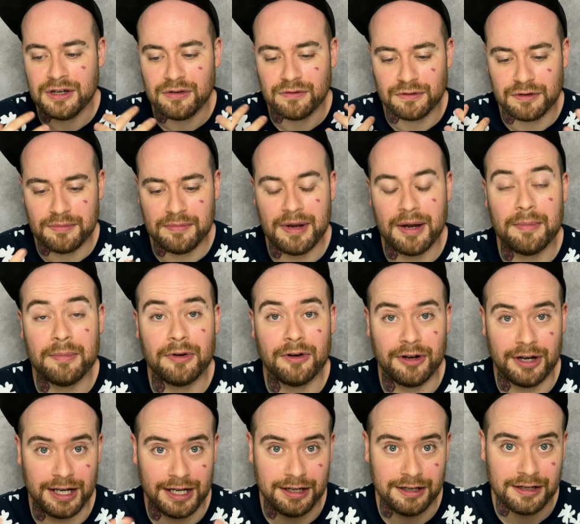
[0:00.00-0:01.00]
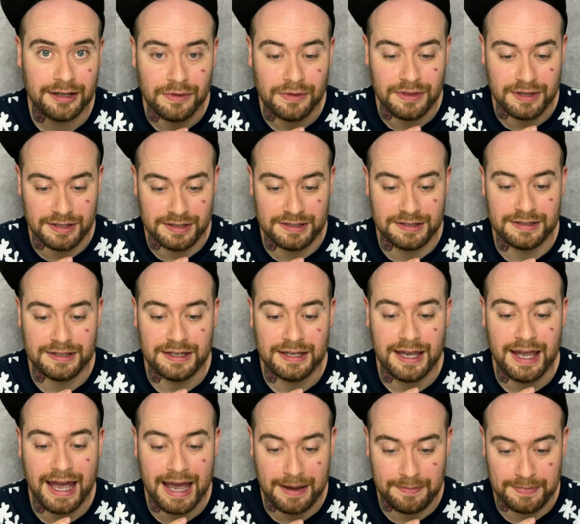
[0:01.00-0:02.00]
remembering this
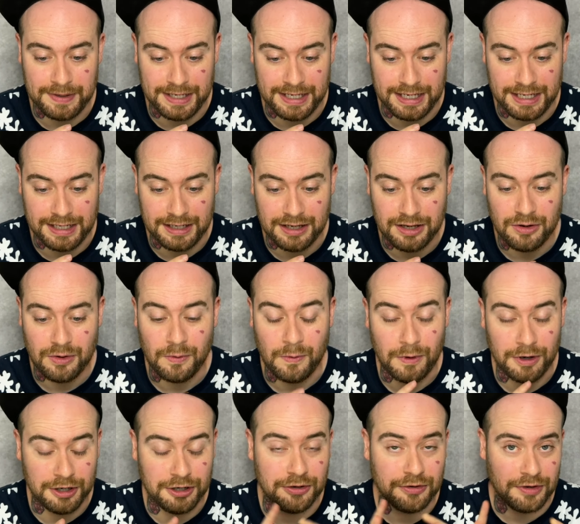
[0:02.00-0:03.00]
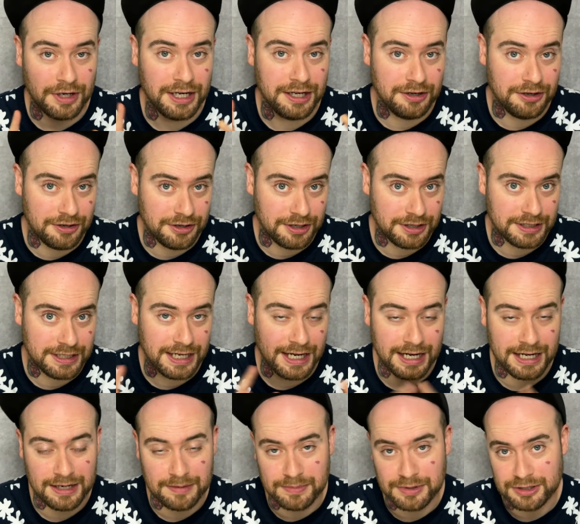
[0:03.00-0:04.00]
happening. What a great hook to
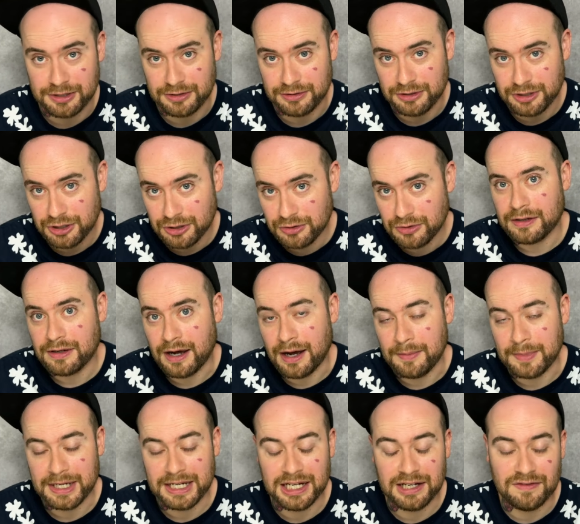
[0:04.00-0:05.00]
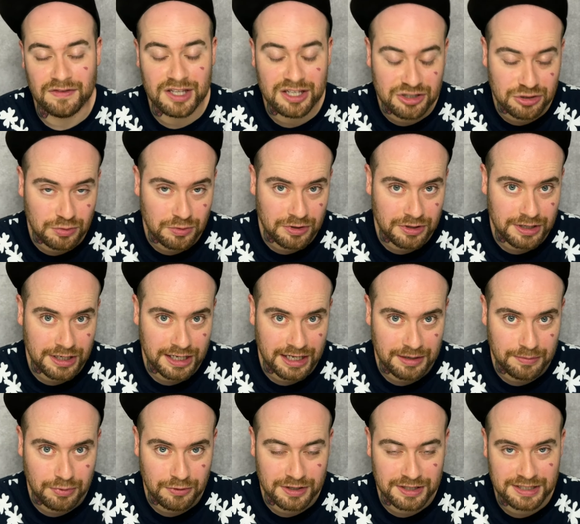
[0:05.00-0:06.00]
end episode two. I'm going to give this one an
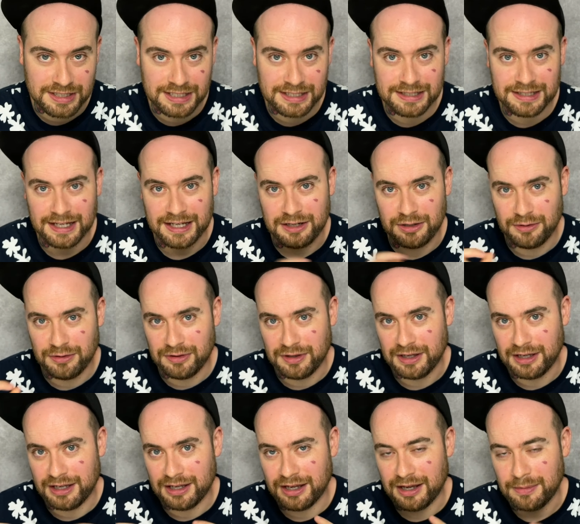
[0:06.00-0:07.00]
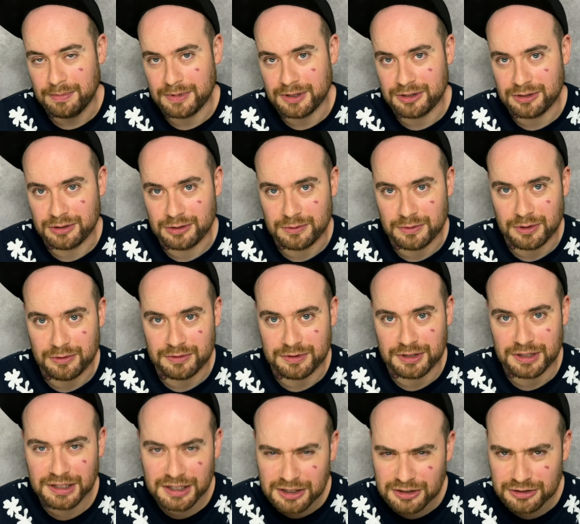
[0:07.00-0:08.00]
eight point six. I do think episode one was a
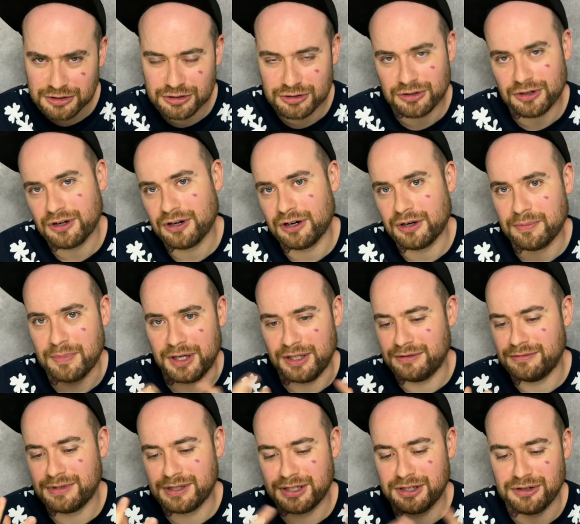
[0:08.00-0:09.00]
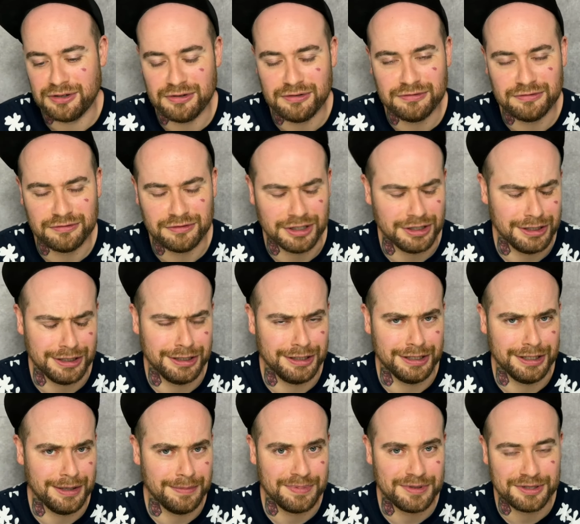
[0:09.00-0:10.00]
little stronger, but still really
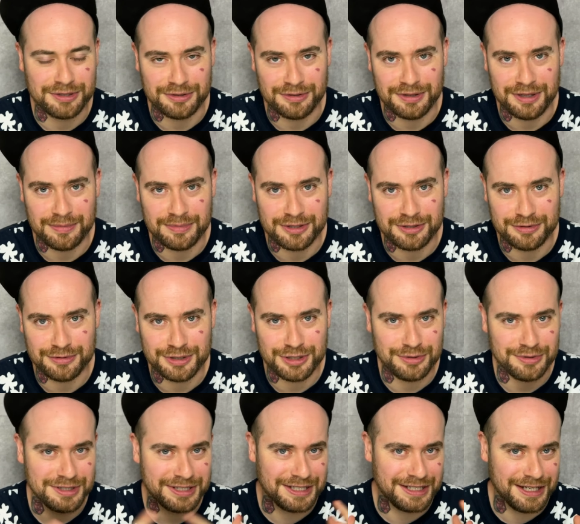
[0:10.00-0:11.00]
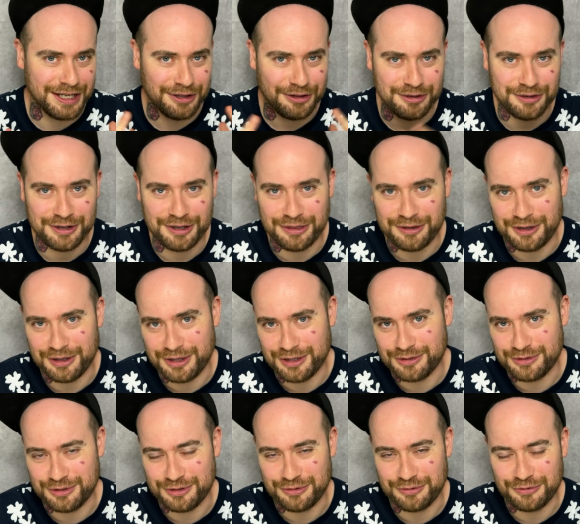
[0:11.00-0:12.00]
good episode. Episode two and together, I thought
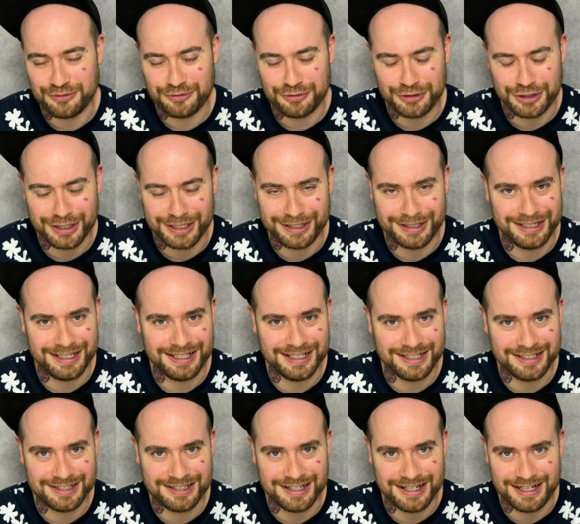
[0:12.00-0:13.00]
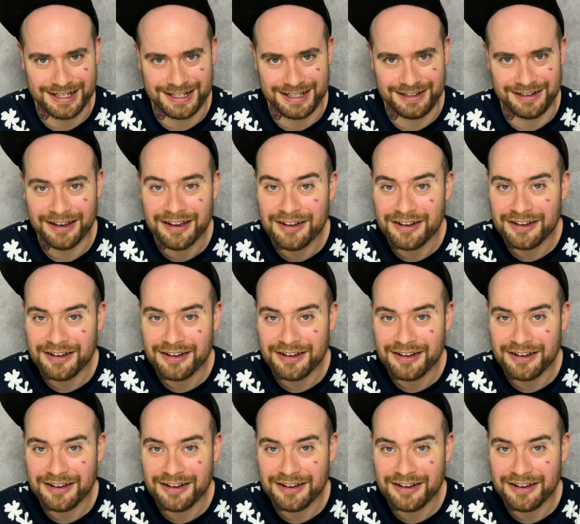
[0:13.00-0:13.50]
this was a really exciting